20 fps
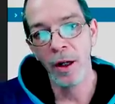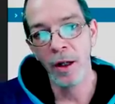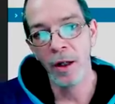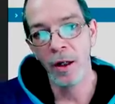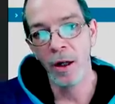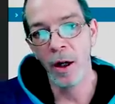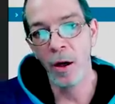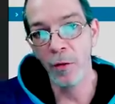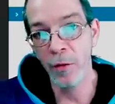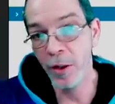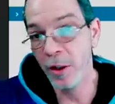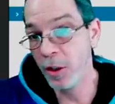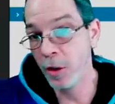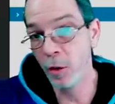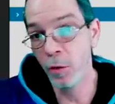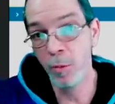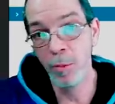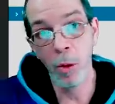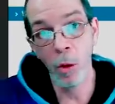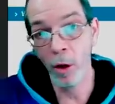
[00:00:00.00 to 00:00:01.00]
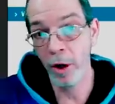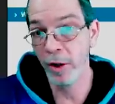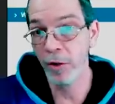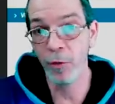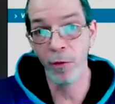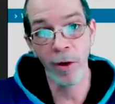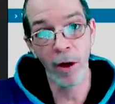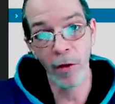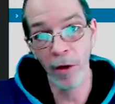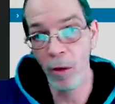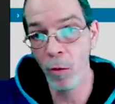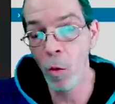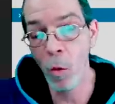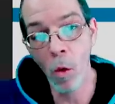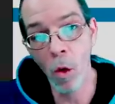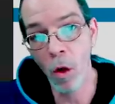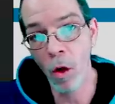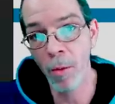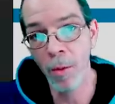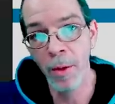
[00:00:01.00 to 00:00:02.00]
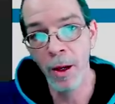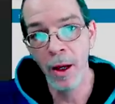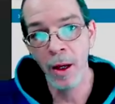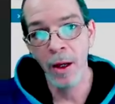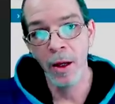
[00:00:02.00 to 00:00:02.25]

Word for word: of the dew points very warm.